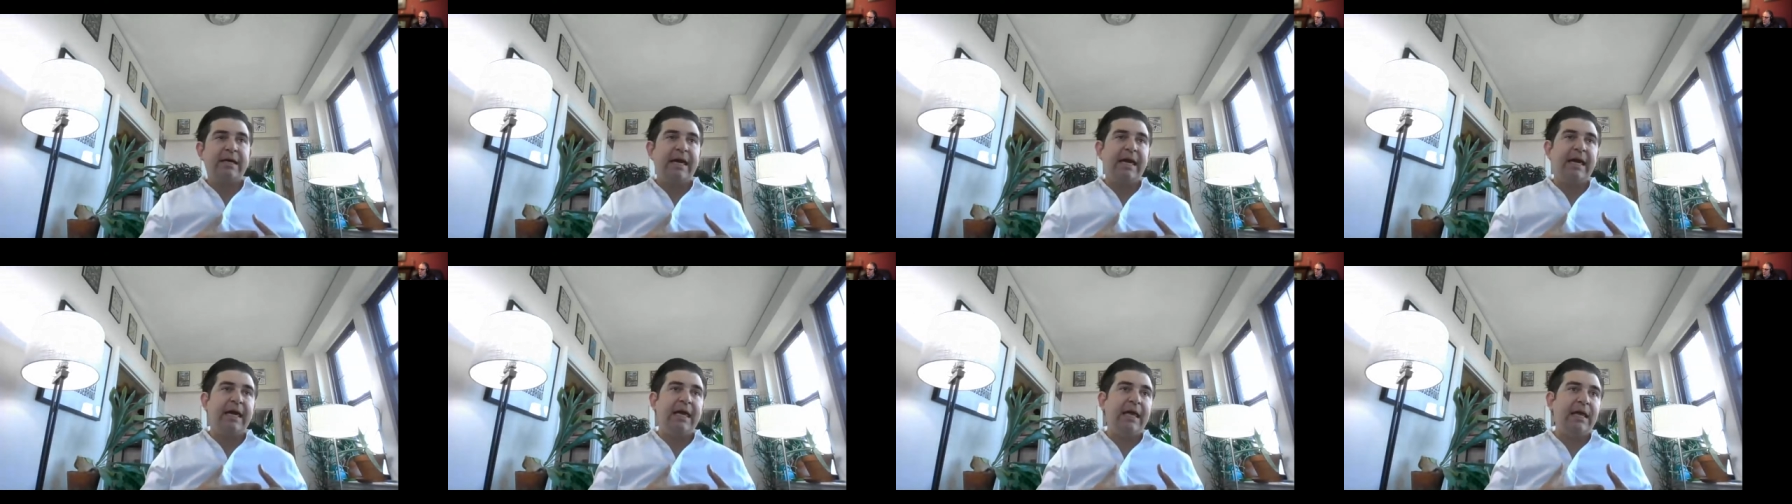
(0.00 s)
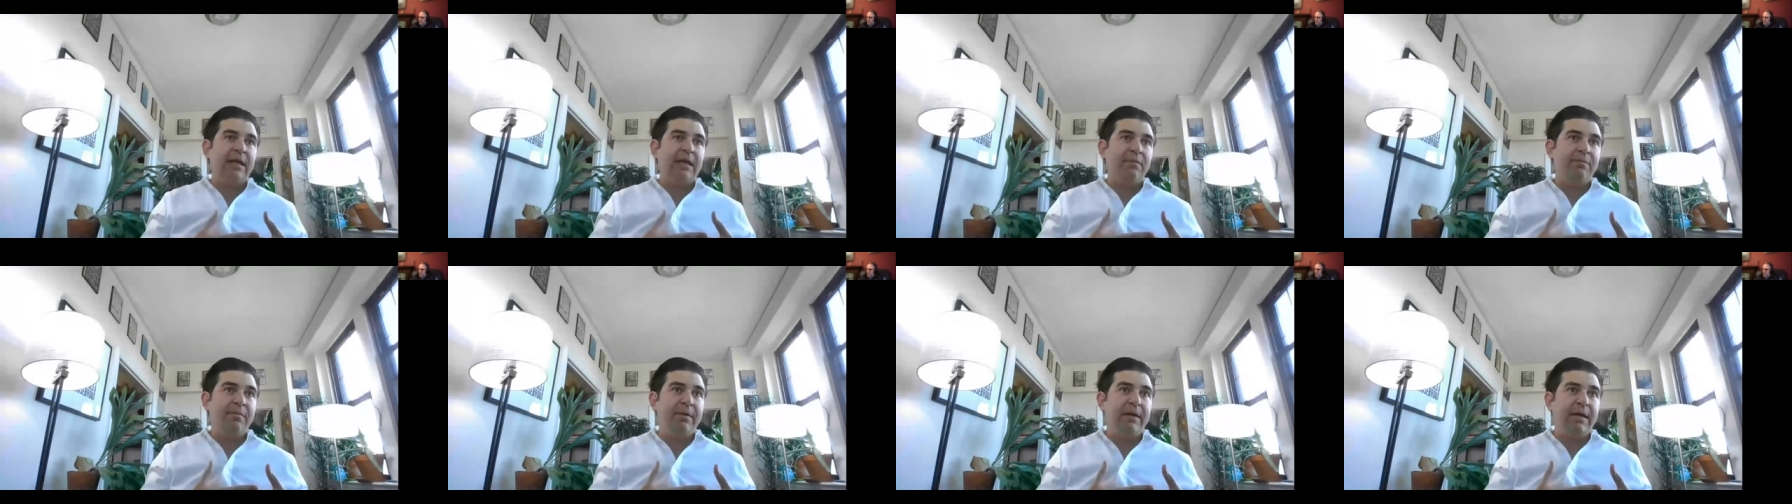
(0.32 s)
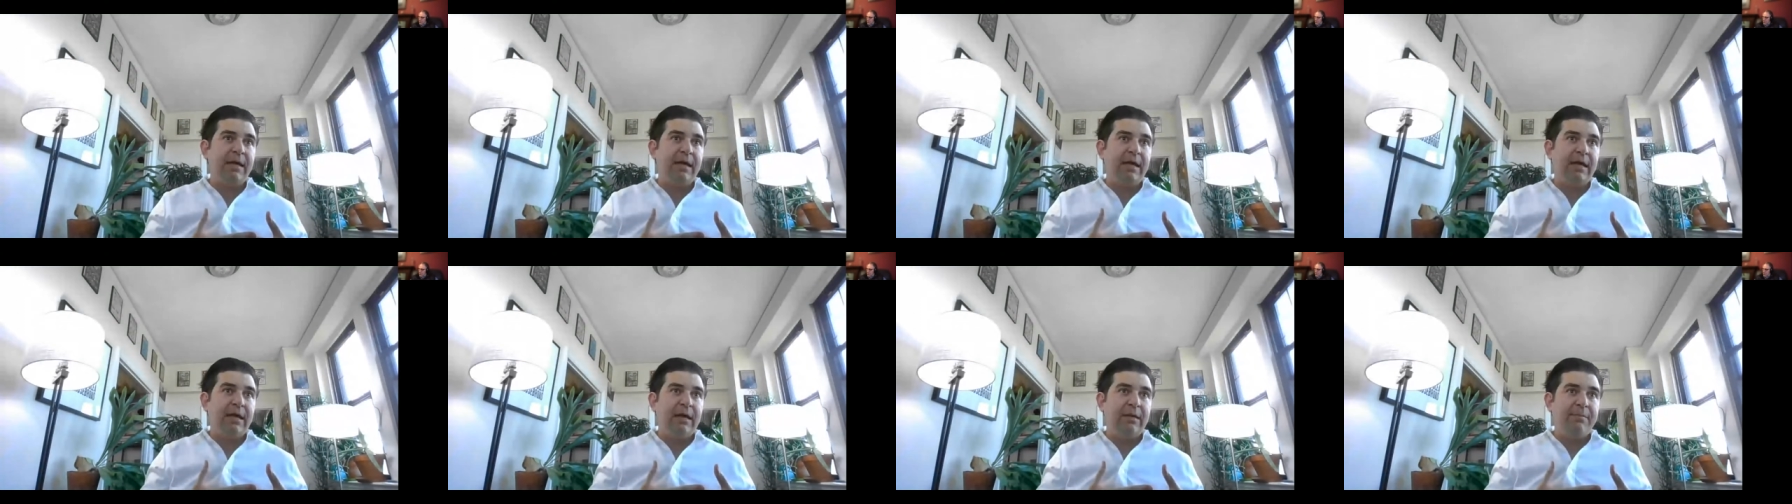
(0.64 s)
can
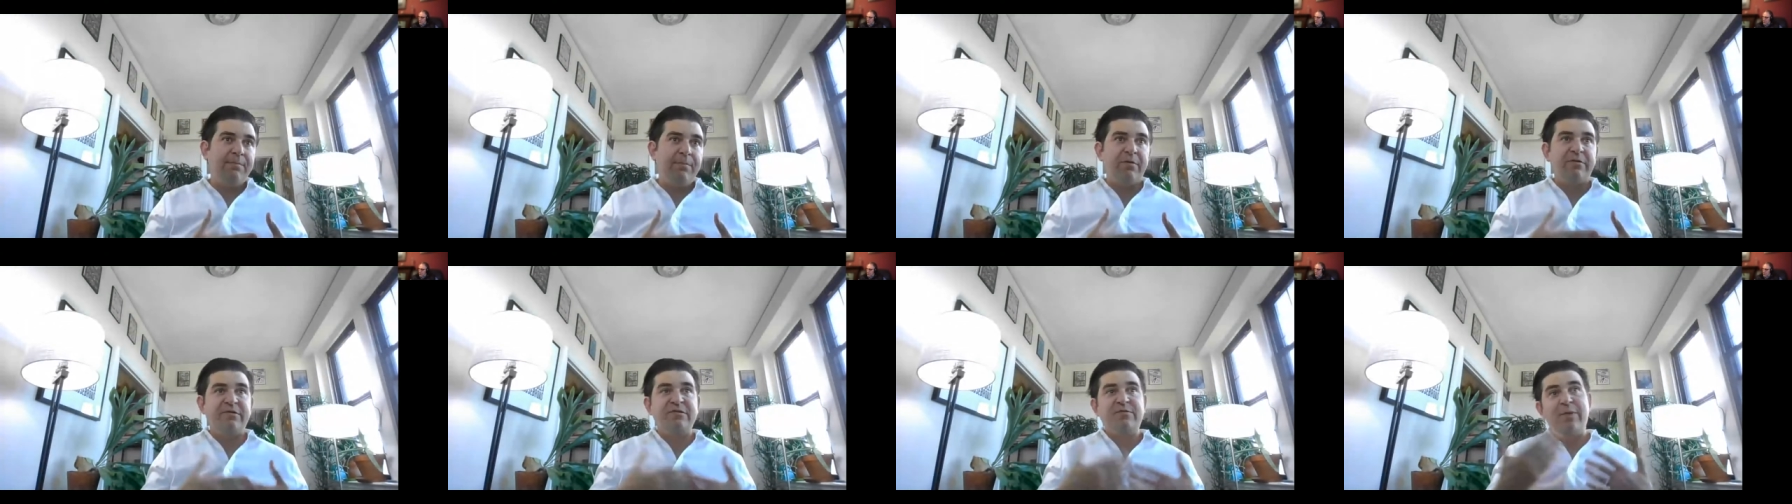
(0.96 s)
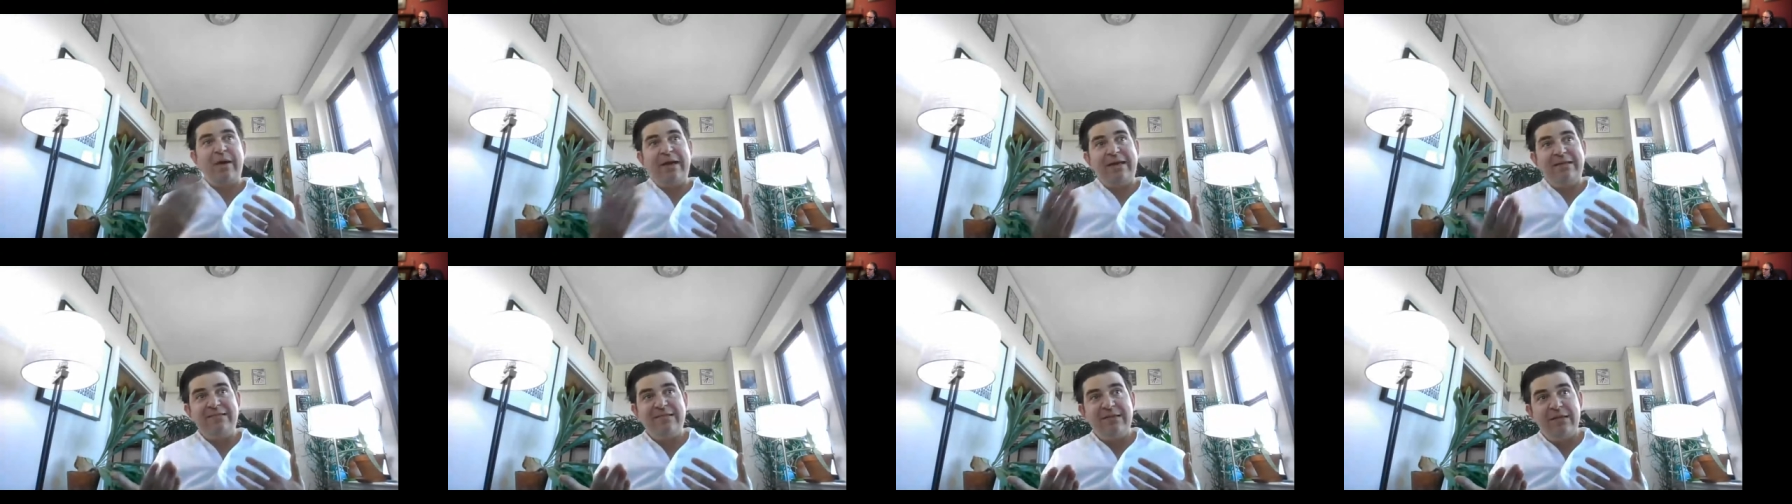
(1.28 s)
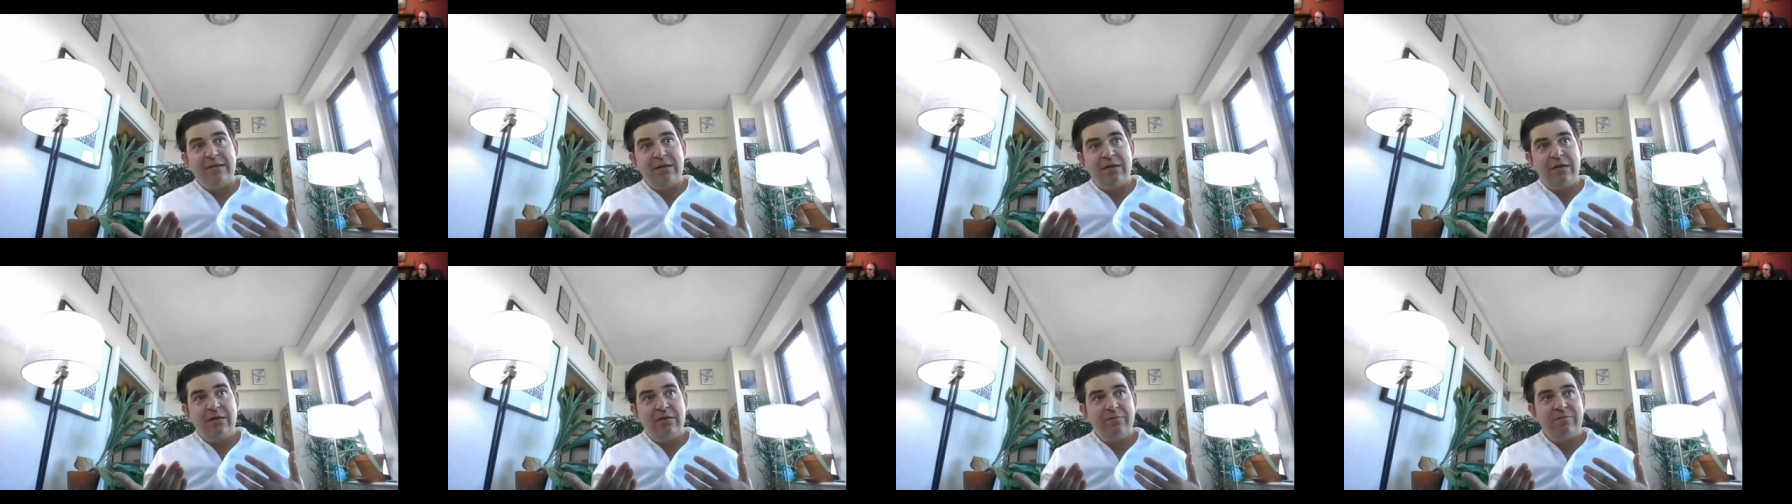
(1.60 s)
be
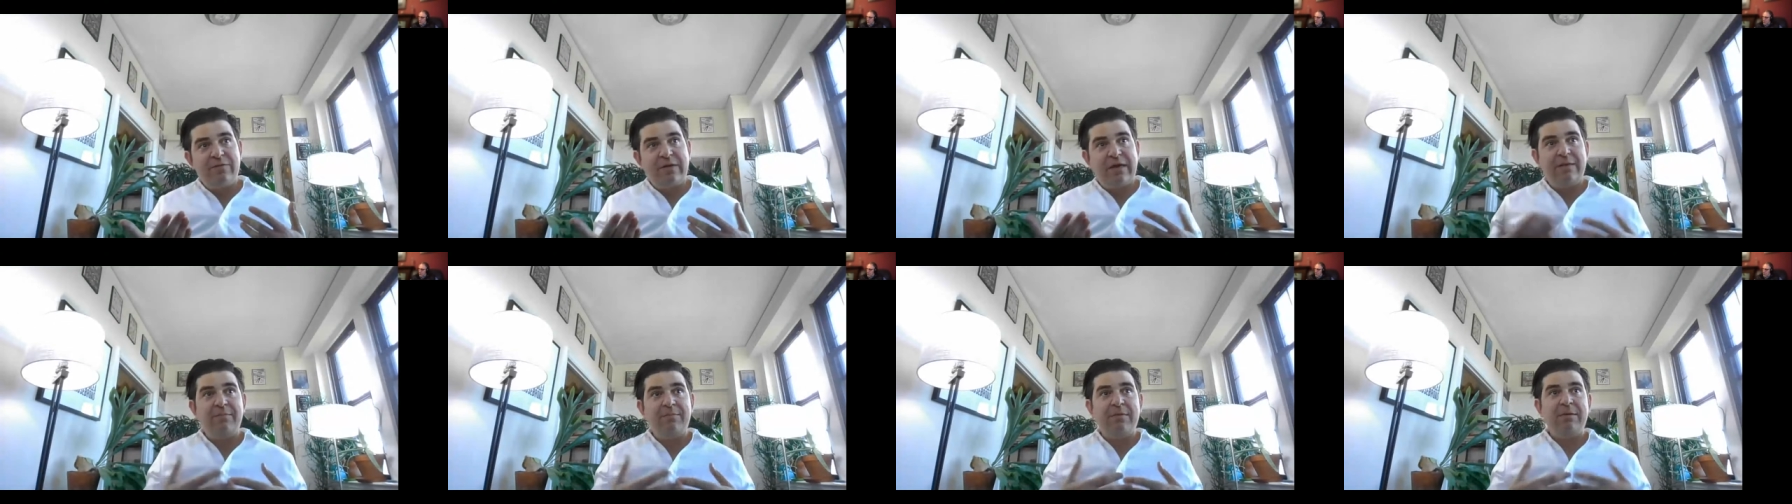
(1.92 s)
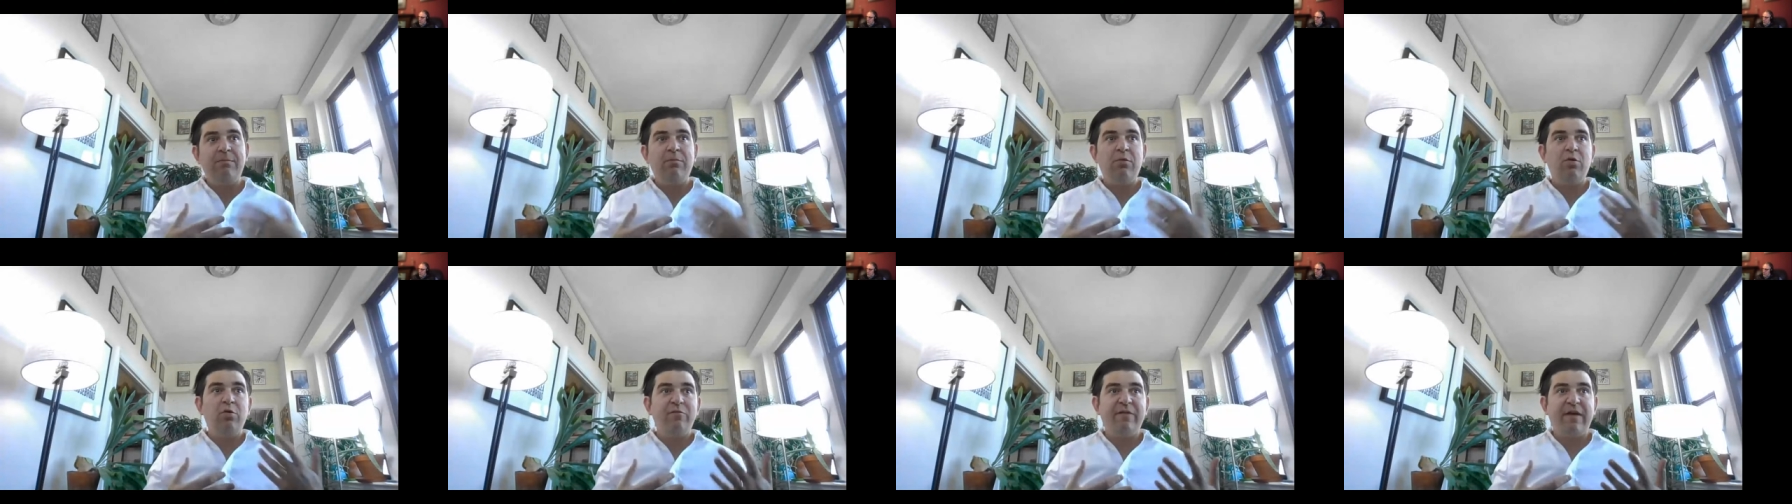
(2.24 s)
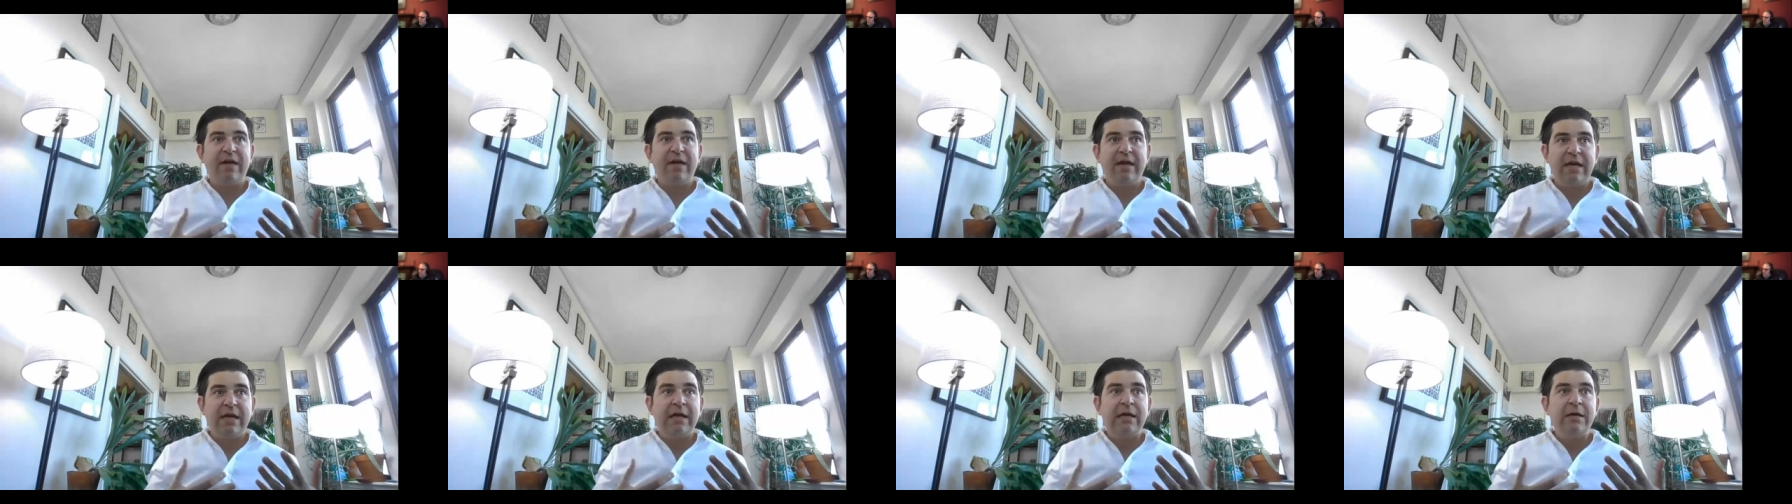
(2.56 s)
persuasive, can be
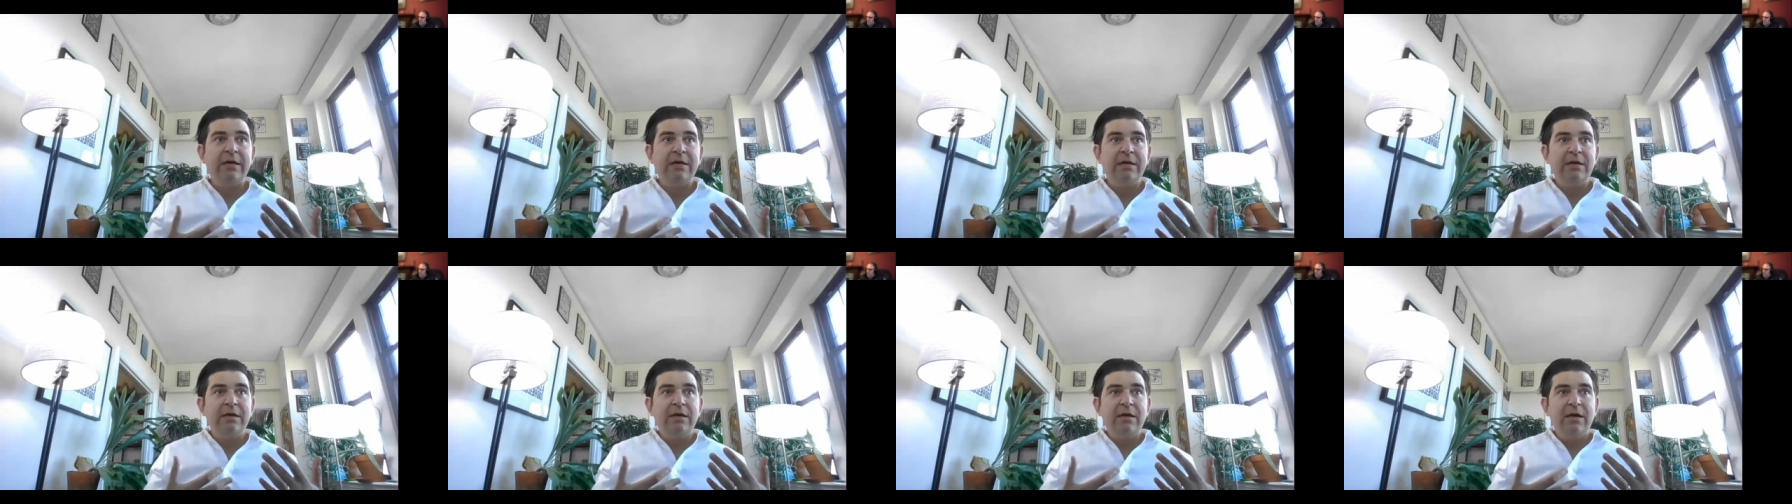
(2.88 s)
moving,